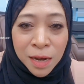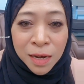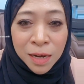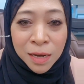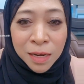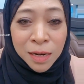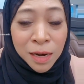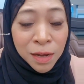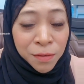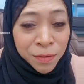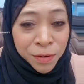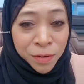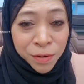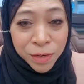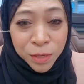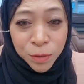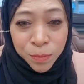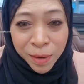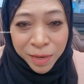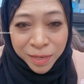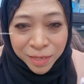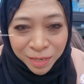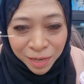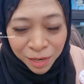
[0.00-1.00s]
Love and
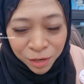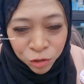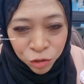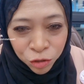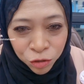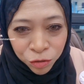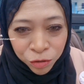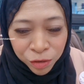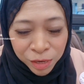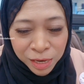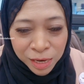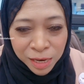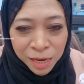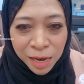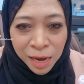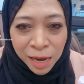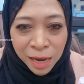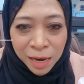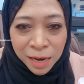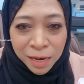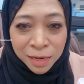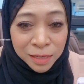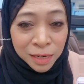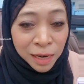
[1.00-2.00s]
Respect Sanctuary.
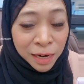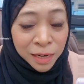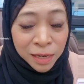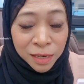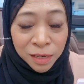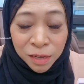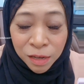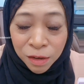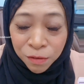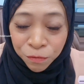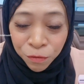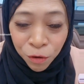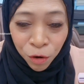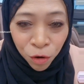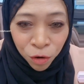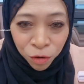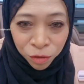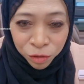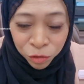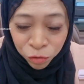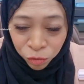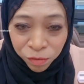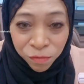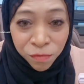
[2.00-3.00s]
And I'd love
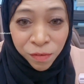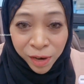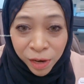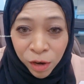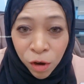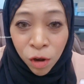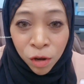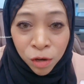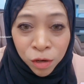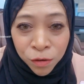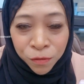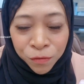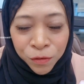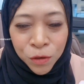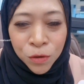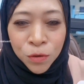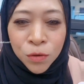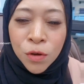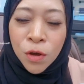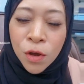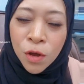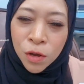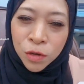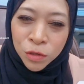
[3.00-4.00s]
to invite all of
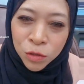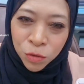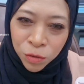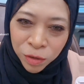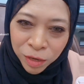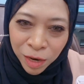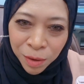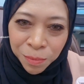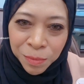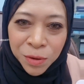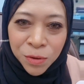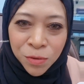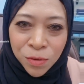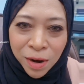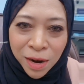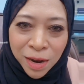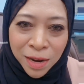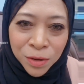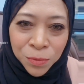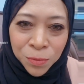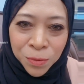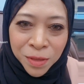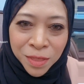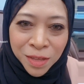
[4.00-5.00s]
you to come and
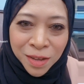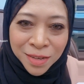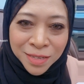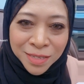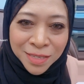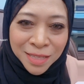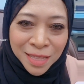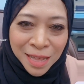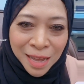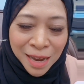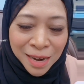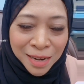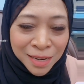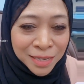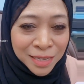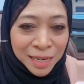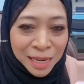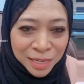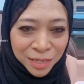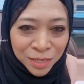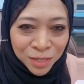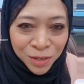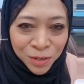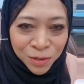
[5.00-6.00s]
ride with us there in
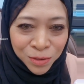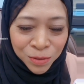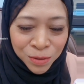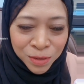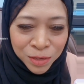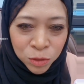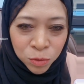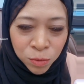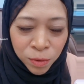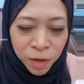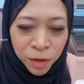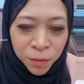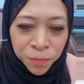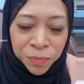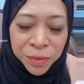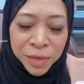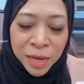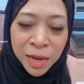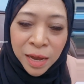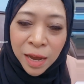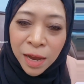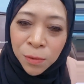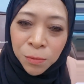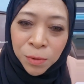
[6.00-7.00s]
Desaru as well.
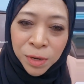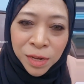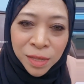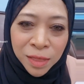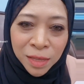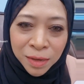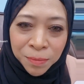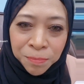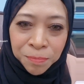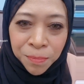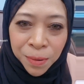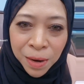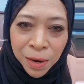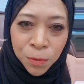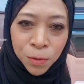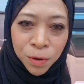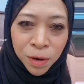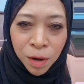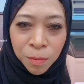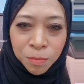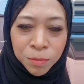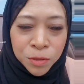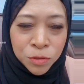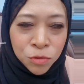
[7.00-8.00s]
And we did the Power
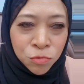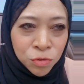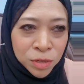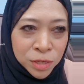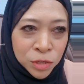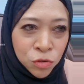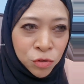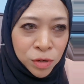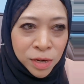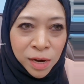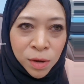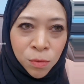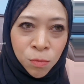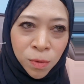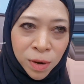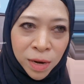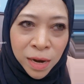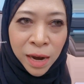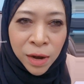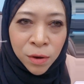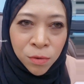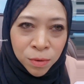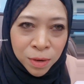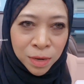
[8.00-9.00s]
Couples Retreat. And
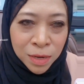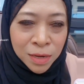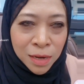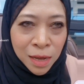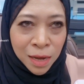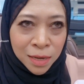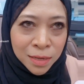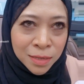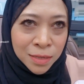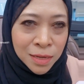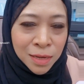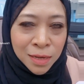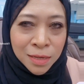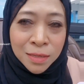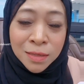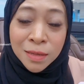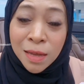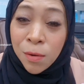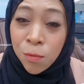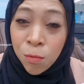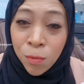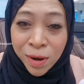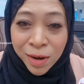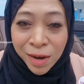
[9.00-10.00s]
what I realized is
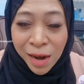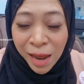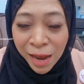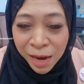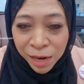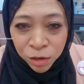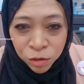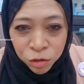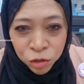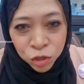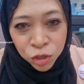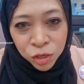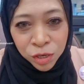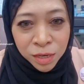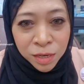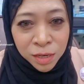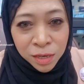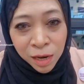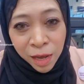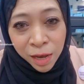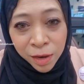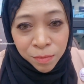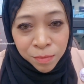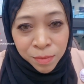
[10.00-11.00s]
that when energy
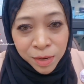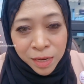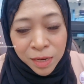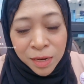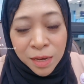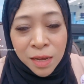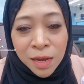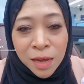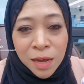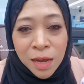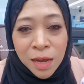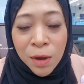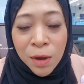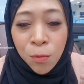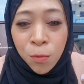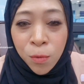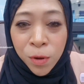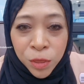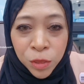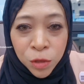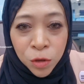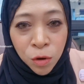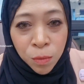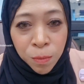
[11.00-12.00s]
alignment
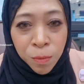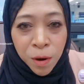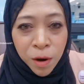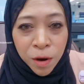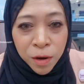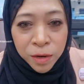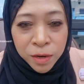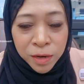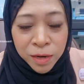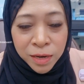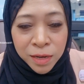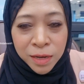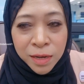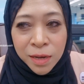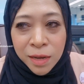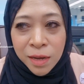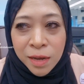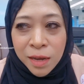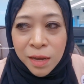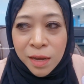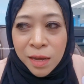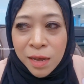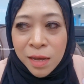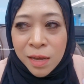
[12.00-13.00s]
with your partner
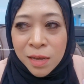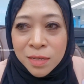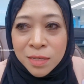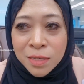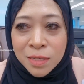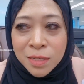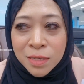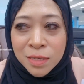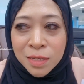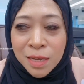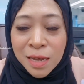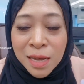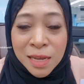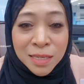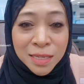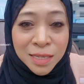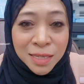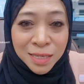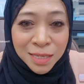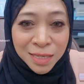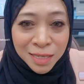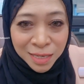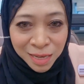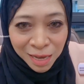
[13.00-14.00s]
is in
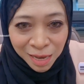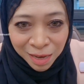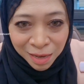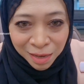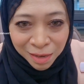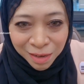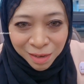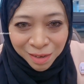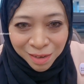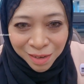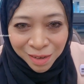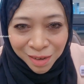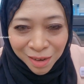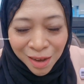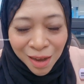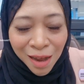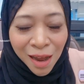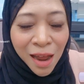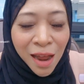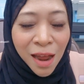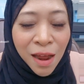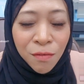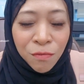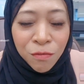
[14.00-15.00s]
sync,
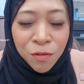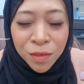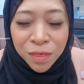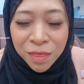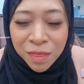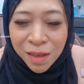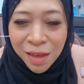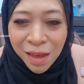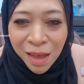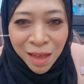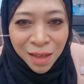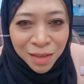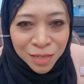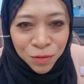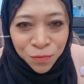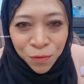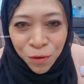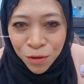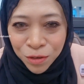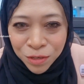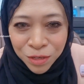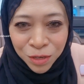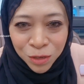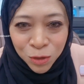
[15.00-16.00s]
everything else
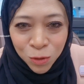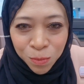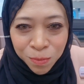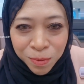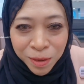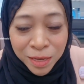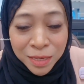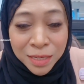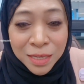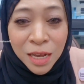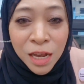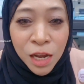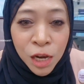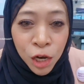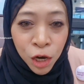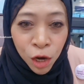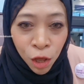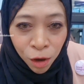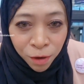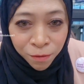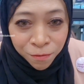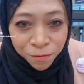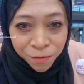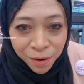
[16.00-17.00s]
falls into place a
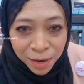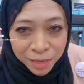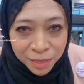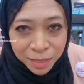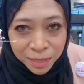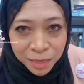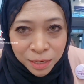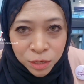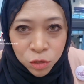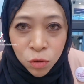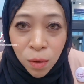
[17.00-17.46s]
lot faster.